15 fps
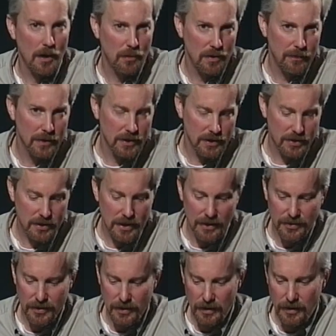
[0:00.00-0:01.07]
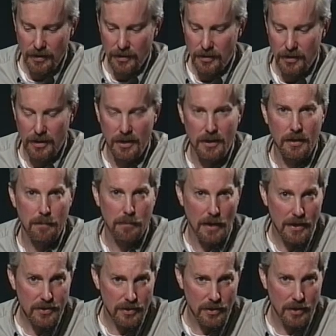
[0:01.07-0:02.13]
We've been discussing the
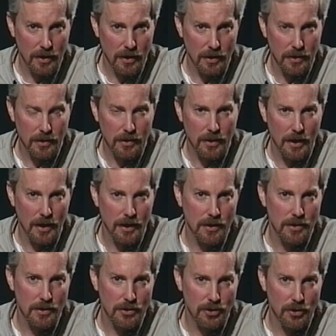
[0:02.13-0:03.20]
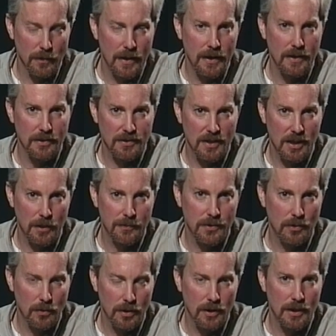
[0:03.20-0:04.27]
bison hunt that Germaine has helped
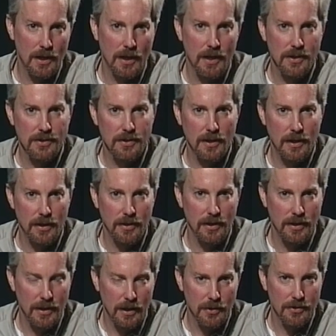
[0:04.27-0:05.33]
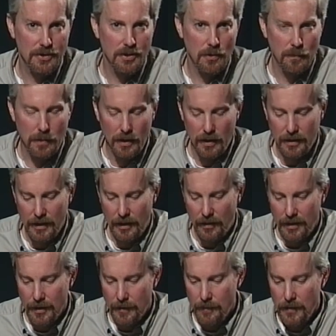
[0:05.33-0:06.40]
organize in the Yellowstone Park
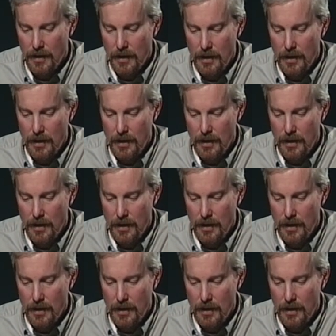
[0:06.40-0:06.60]
area